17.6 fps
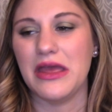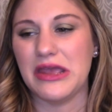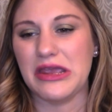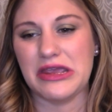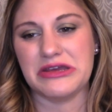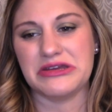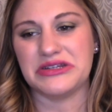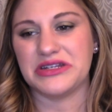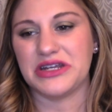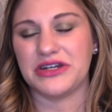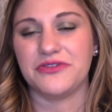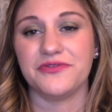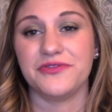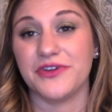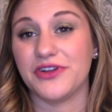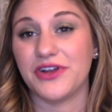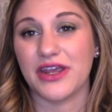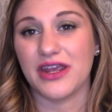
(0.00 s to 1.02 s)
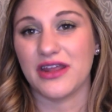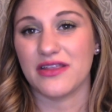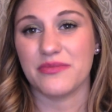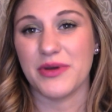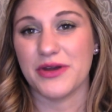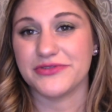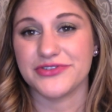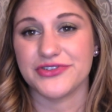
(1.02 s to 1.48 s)
and I don't feel like it's
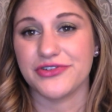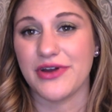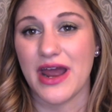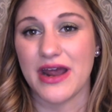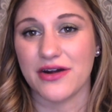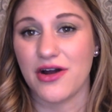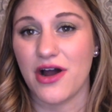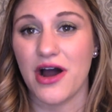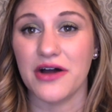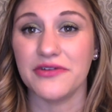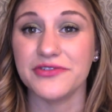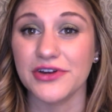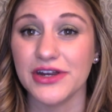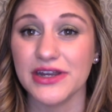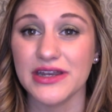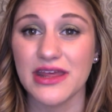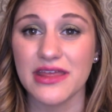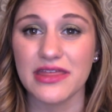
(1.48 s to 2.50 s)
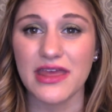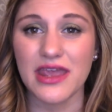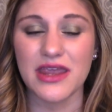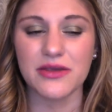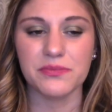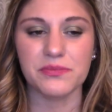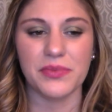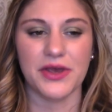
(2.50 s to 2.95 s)
about to crack off or
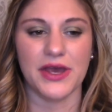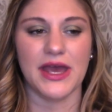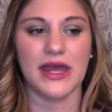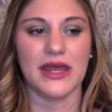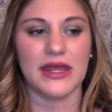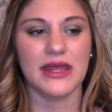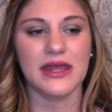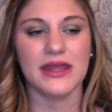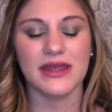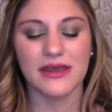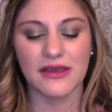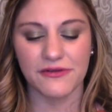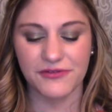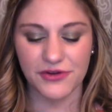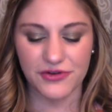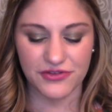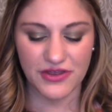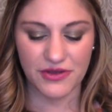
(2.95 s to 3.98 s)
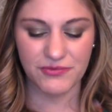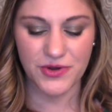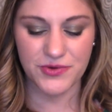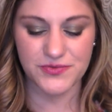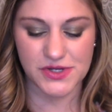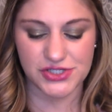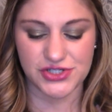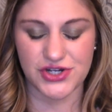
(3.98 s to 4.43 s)
anything, but if you're
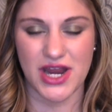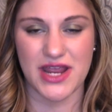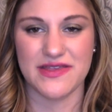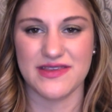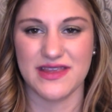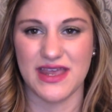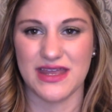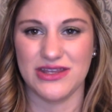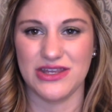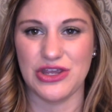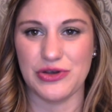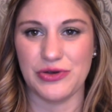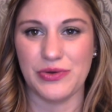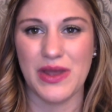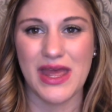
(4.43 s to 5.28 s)
someone with dry skin,